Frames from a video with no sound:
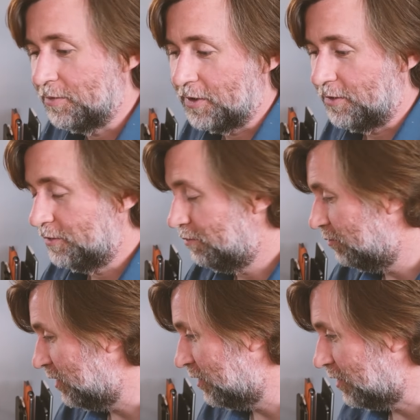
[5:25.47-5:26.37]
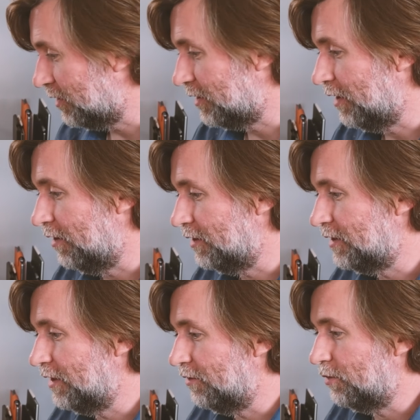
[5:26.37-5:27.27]
I'm gonna discuss that
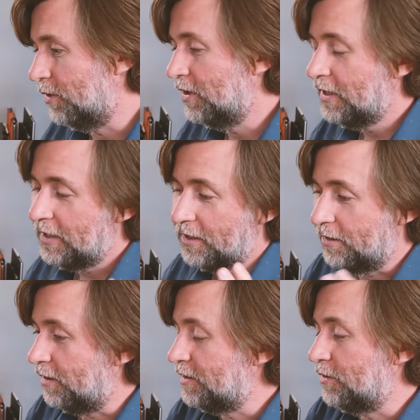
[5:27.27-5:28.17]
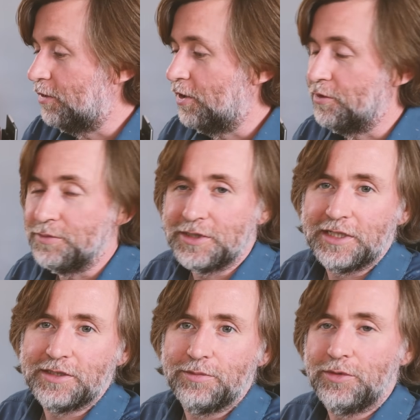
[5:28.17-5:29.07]
idea of what an ideal home
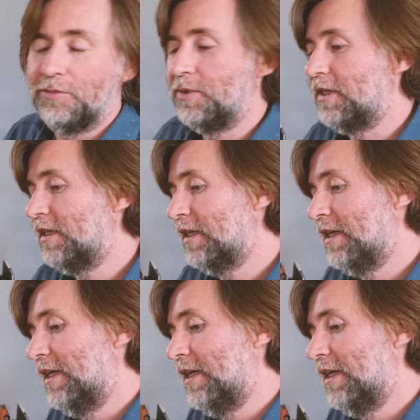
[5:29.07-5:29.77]
setup will be,